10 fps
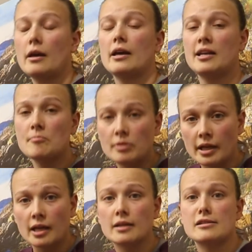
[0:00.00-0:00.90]
An
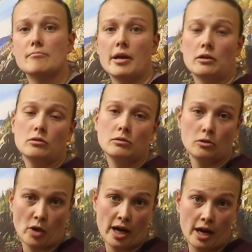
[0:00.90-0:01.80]
implant is a medical
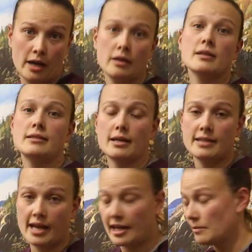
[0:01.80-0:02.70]
grade
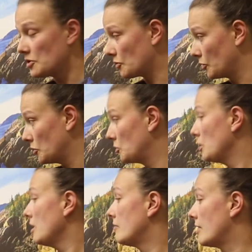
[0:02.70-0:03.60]
titanium screw
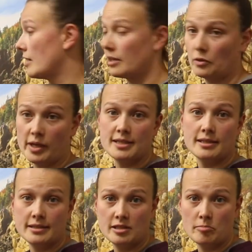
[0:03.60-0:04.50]
that integrates
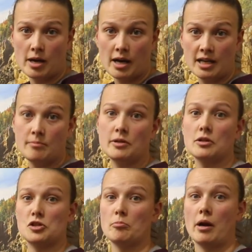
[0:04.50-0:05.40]
into the body
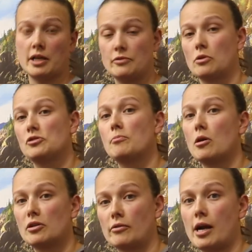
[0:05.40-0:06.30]
because your body grows
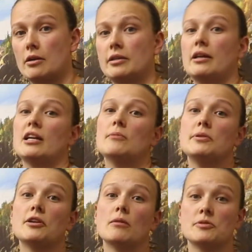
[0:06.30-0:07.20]
bone around it and it
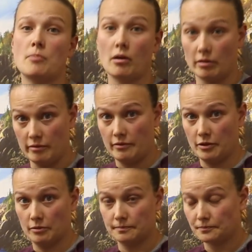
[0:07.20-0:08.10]
becomes part of you.
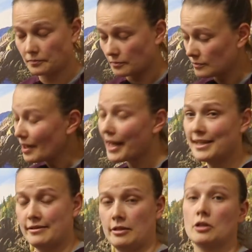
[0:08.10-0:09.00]

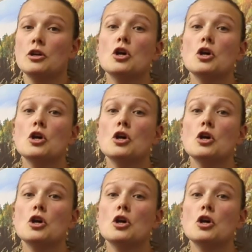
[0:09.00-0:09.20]
It's a